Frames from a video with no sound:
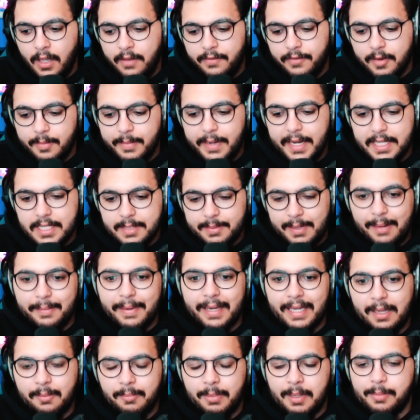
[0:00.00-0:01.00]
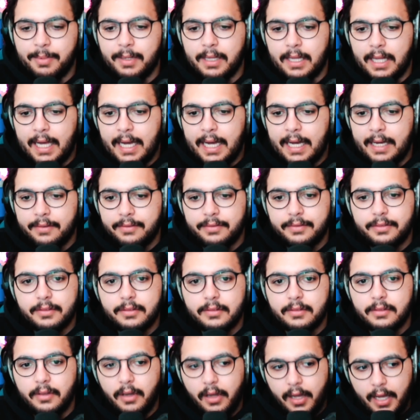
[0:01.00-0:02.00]
For me, it's about making people laugh.
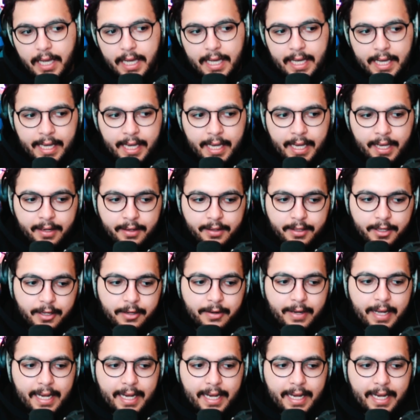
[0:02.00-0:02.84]
And, you know, I